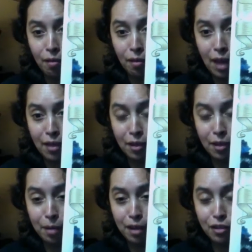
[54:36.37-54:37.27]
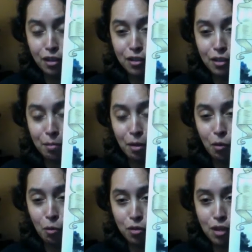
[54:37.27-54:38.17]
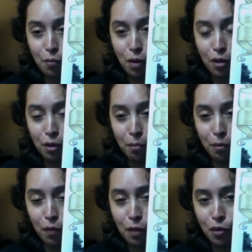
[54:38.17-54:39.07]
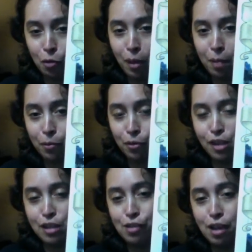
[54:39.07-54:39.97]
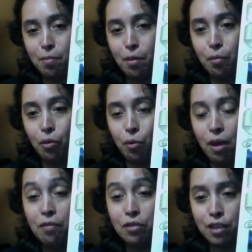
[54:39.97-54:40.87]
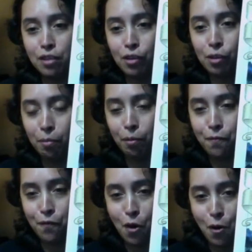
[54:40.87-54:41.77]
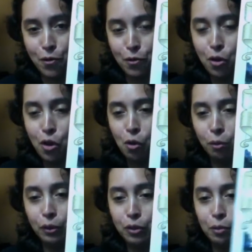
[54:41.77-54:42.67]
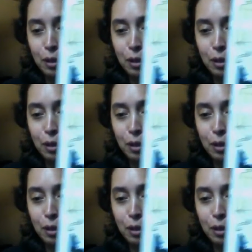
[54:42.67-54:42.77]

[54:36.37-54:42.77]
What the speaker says: And then the mods are going to tell me who said what number. If two people say the same number, whoever said the number first will do